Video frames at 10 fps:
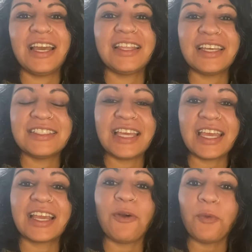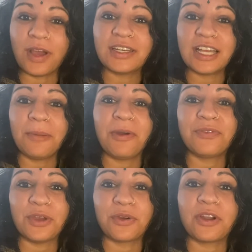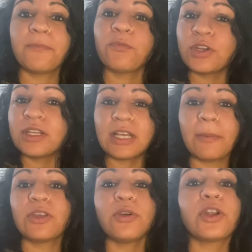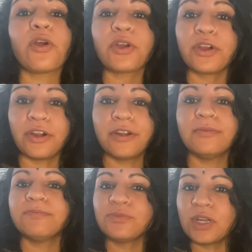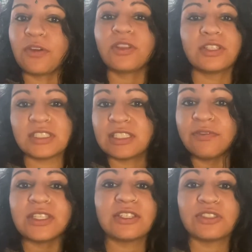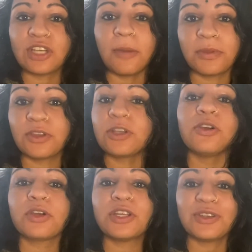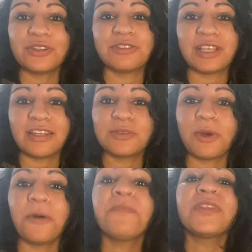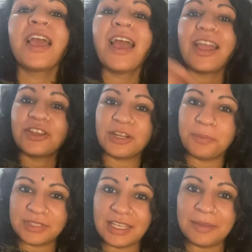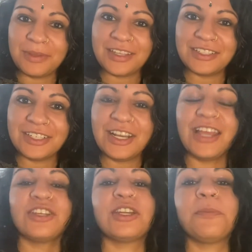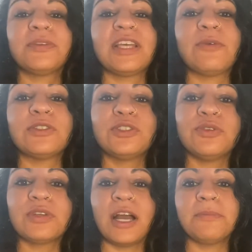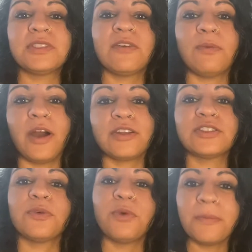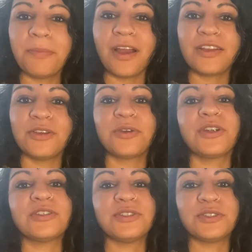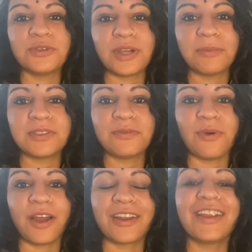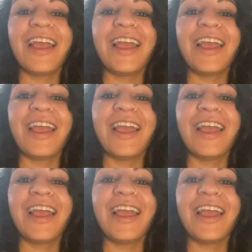and they take 1 cup of yogurt, 1 cup of yogurt or curd, or the stuff that's on top of the yogurt, you can use that as well. And you're gonna put that in a blender, and you're gonna put that with 2 cups of water. So 1 part yogurt to 2 cups of water.